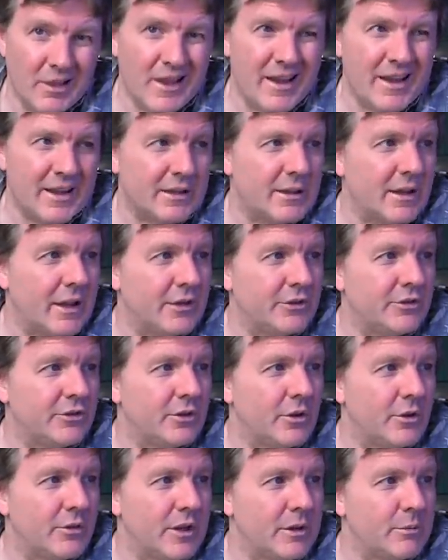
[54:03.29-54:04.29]
like that,
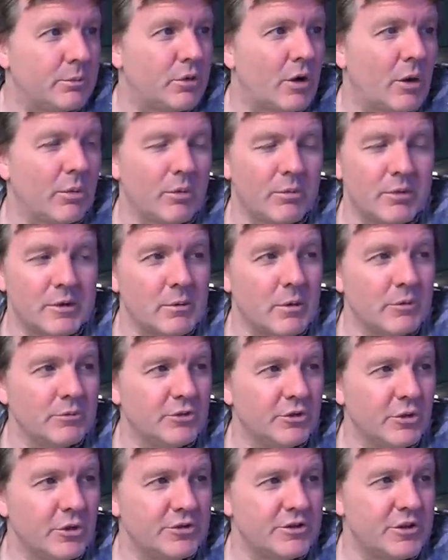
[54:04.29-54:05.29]
so they probably won't
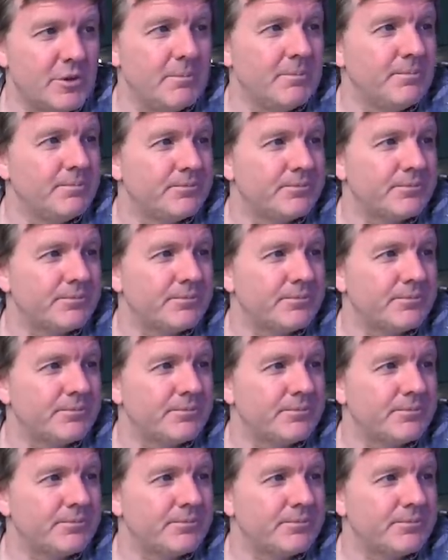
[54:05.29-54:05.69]
touch him.